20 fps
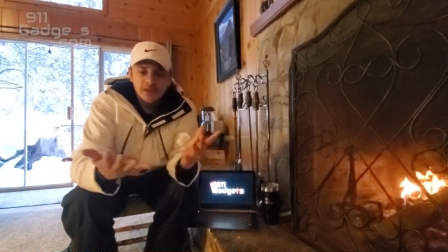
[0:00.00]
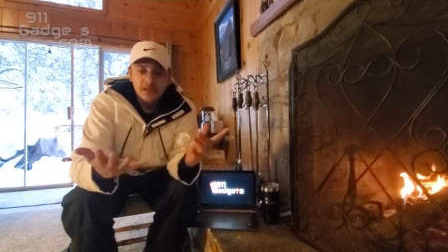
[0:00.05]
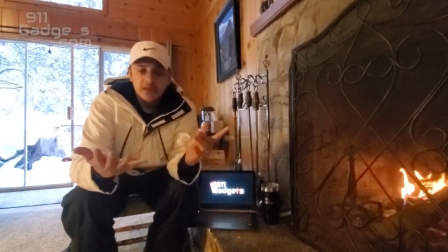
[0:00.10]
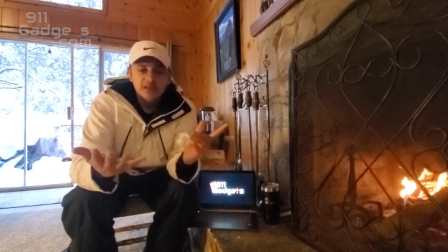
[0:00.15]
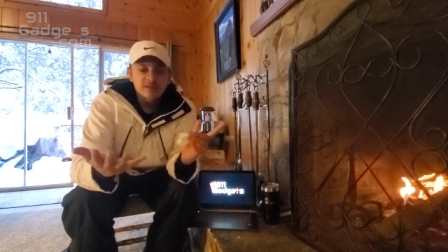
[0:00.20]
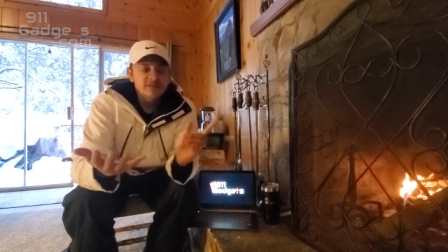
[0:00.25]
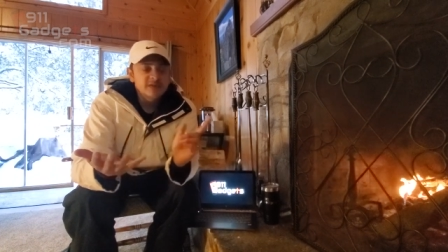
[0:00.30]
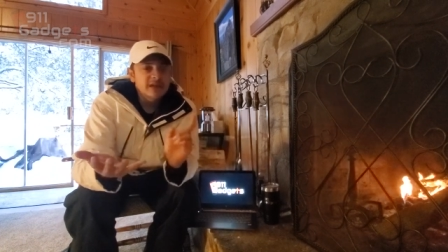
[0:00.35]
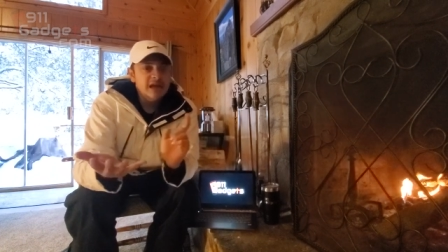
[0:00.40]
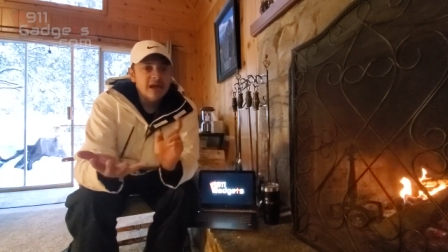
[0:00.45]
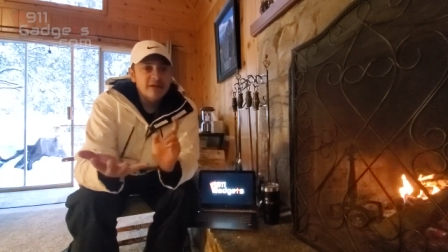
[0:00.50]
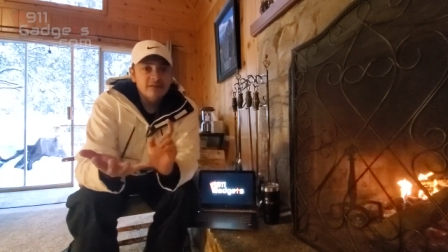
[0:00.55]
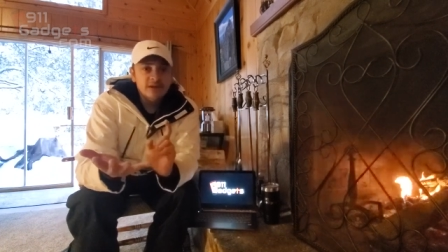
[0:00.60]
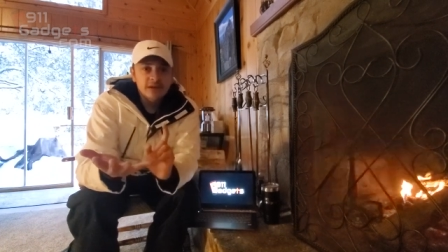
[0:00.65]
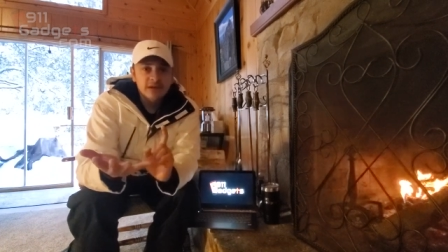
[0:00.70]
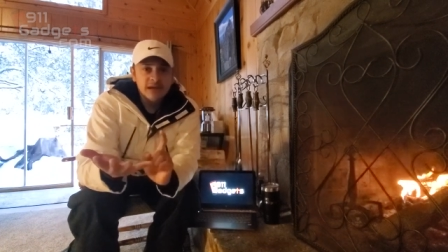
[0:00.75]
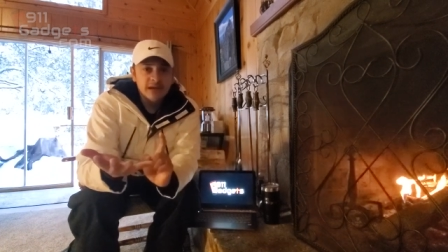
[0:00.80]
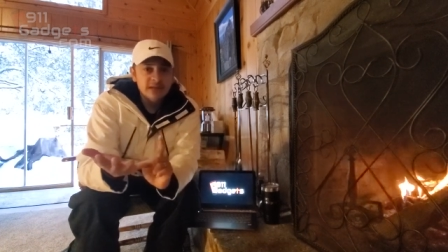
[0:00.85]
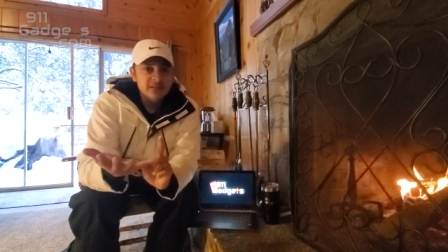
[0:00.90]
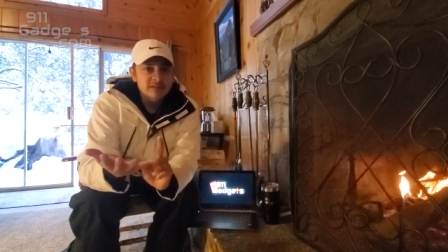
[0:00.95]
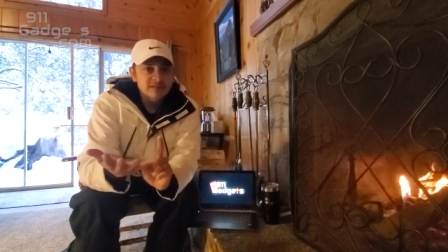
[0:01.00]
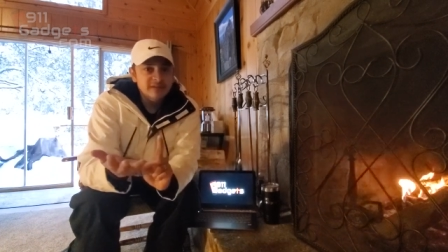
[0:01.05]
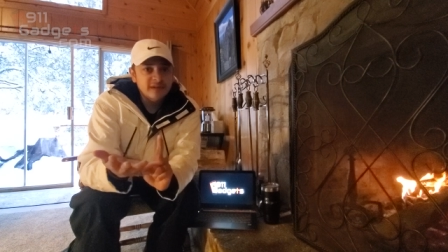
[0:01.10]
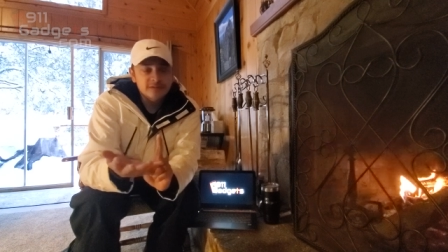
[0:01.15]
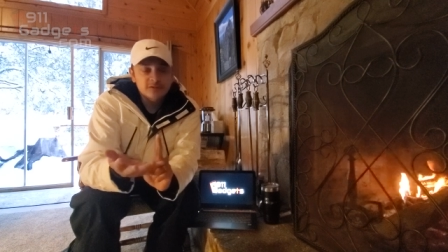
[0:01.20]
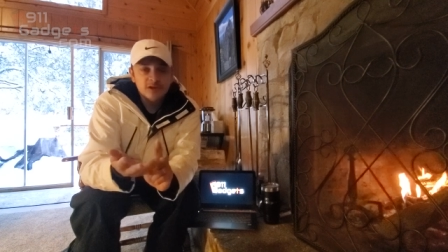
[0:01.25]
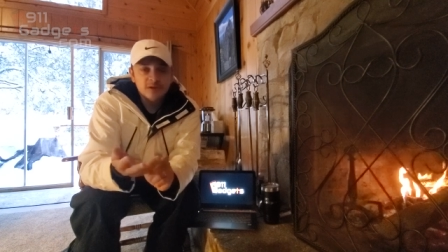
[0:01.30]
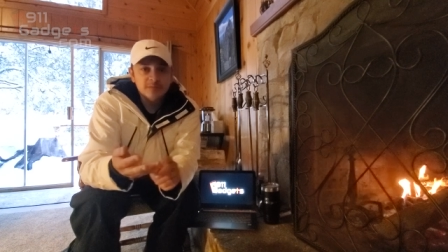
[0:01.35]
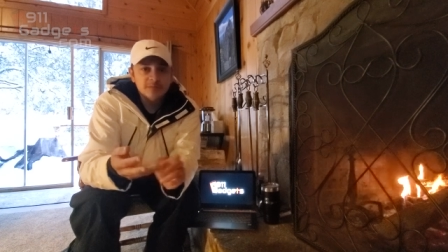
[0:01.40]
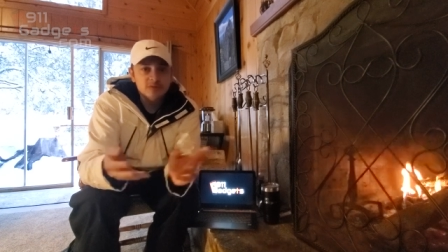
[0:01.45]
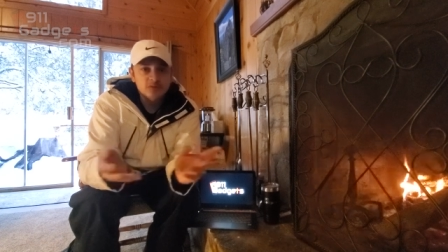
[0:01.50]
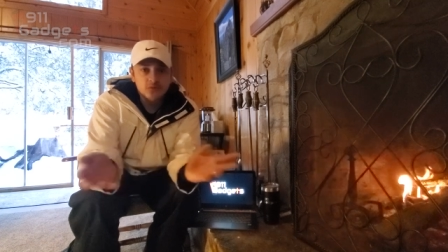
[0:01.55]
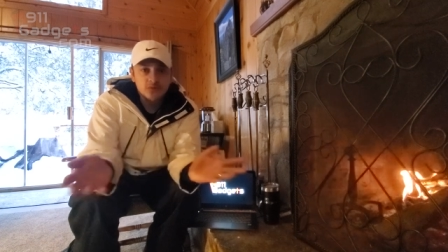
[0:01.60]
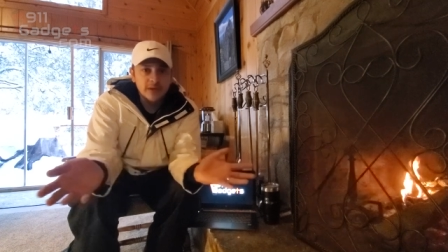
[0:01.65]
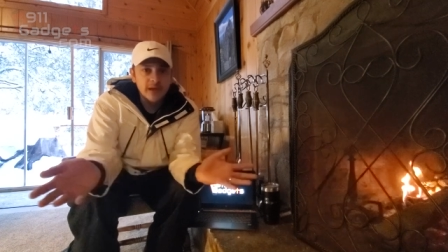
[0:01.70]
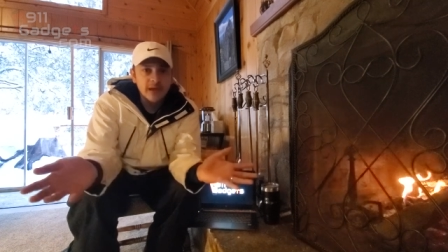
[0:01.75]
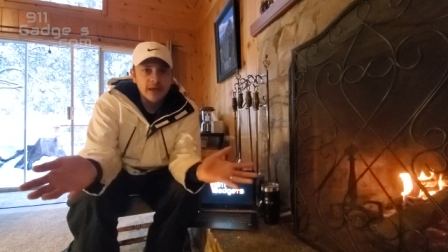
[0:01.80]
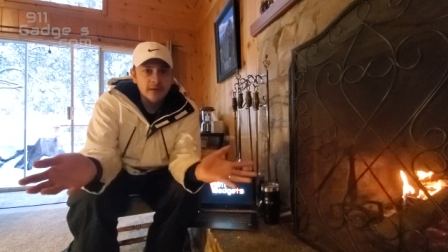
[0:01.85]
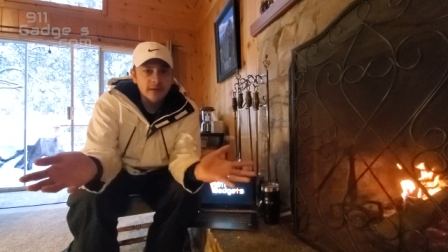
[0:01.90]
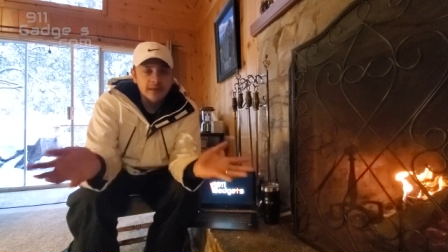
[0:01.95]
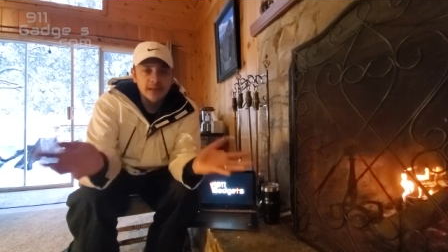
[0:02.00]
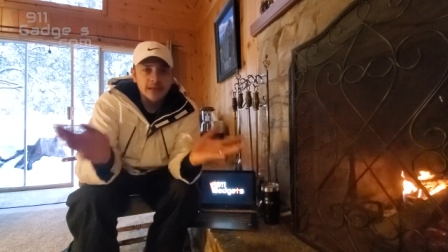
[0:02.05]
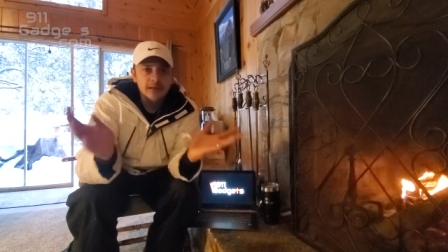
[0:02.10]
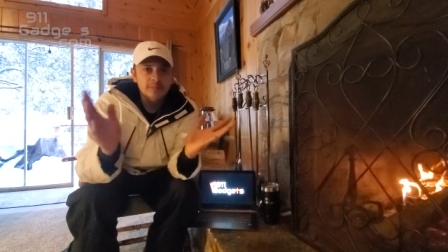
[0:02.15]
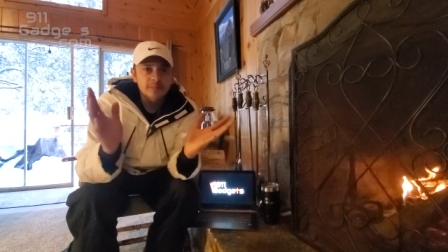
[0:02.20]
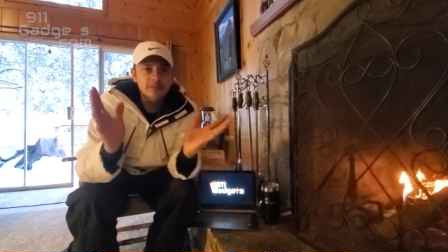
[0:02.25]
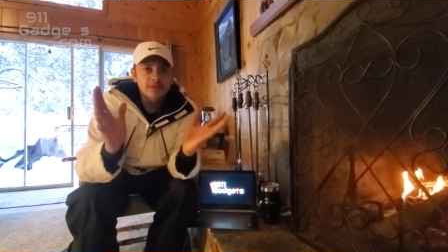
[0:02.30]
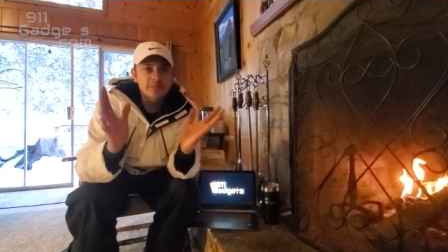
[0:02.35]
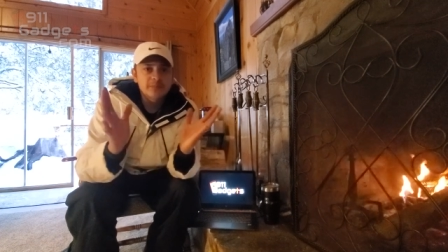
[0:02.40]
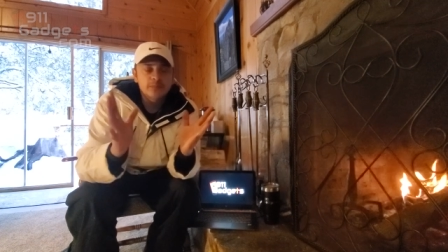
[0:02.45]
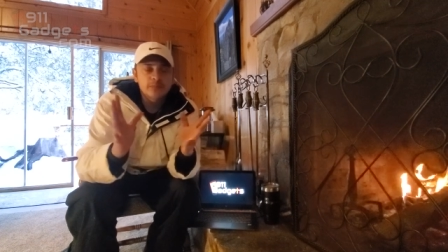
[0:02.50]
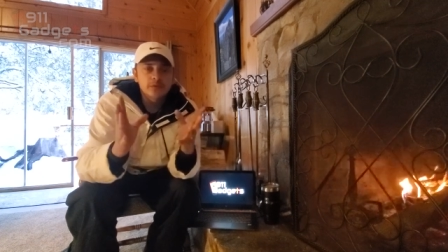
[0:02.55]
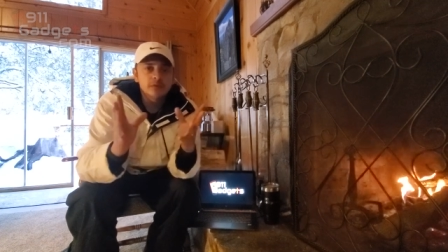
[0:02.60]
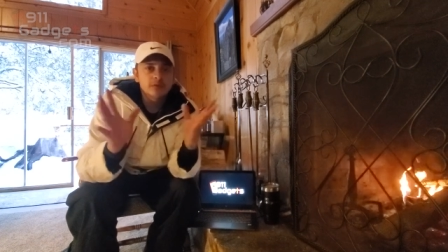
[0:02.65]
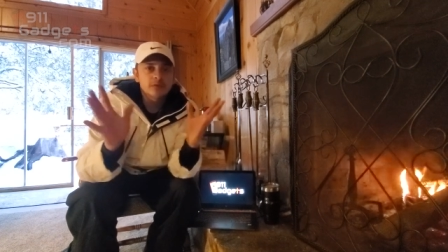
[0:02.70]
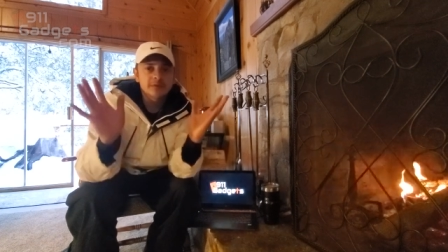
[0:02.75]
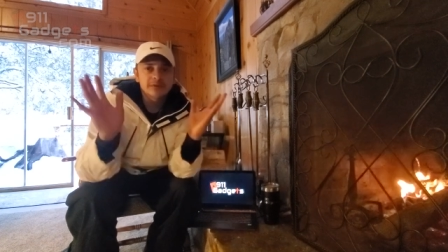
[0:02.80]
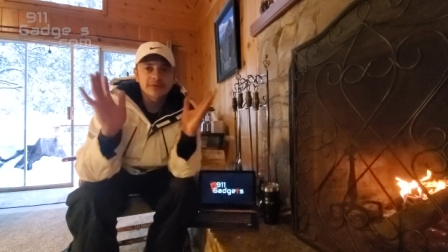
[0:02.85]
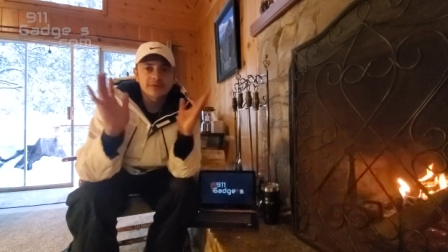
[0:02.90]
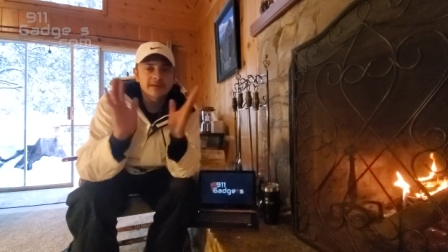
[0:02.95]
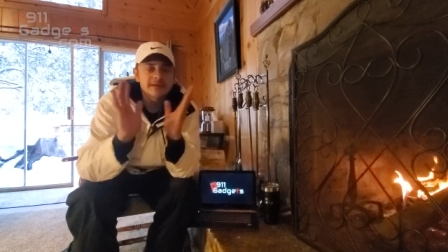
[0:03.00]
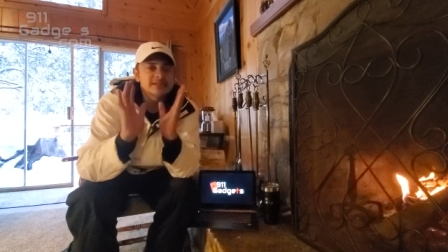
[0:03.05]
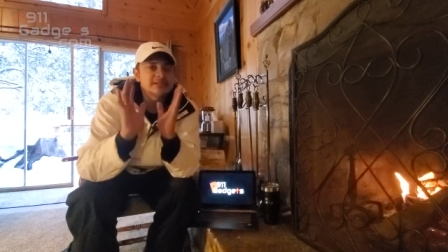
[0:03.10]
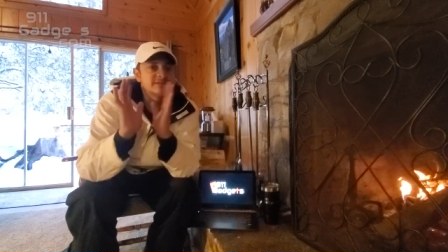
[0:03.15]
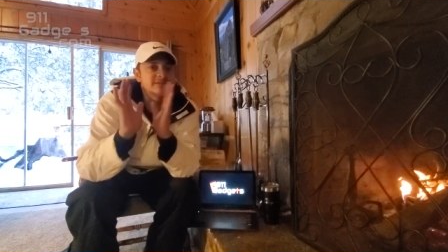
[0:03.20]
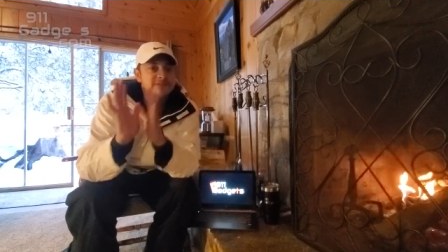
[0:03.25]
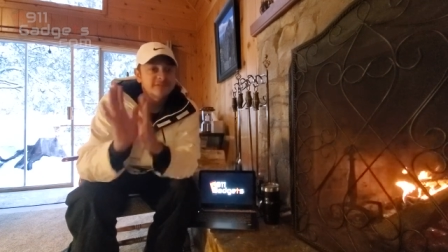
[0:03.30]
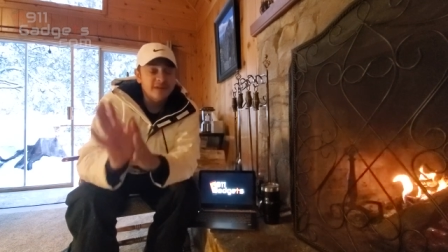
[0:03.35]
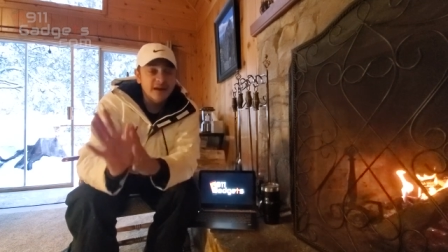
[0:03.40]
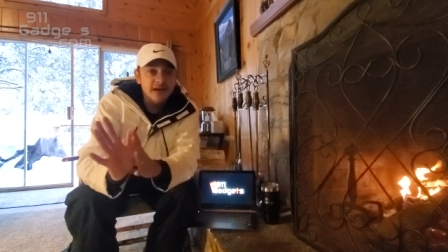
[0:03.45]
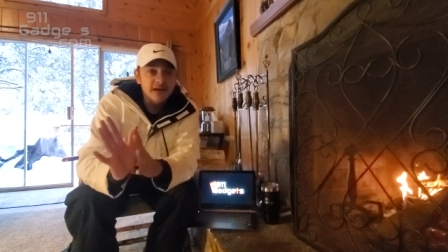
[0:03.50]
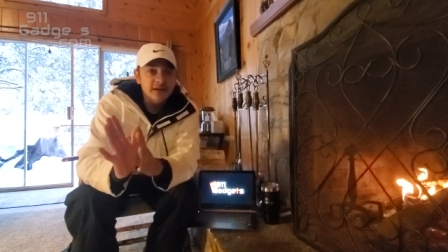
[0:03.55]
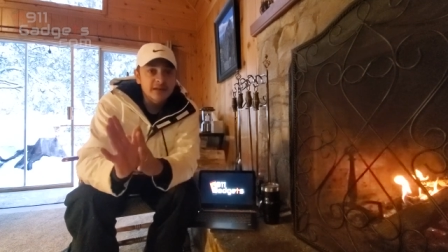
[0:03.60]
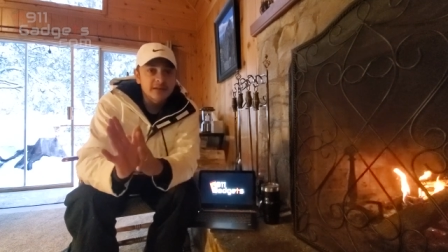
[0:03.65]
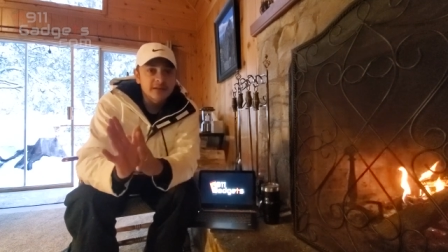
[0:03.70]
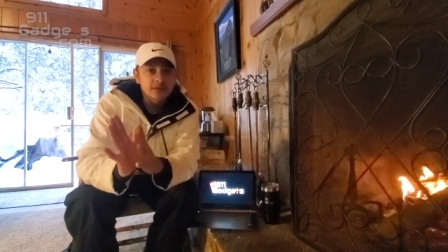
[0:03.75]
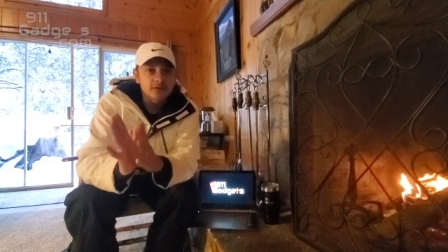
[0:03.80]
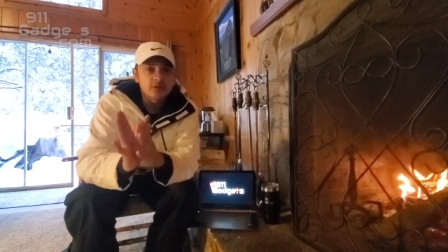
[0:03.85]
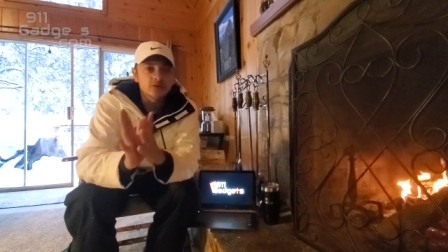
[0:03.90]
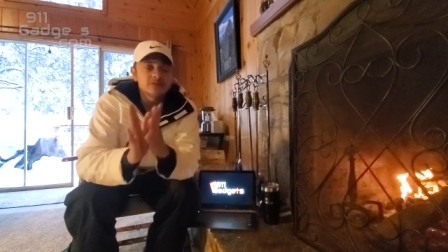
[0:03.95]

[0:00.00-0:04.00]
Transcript: Even having a nine to five job is okay. Like, people, it's fine. You know,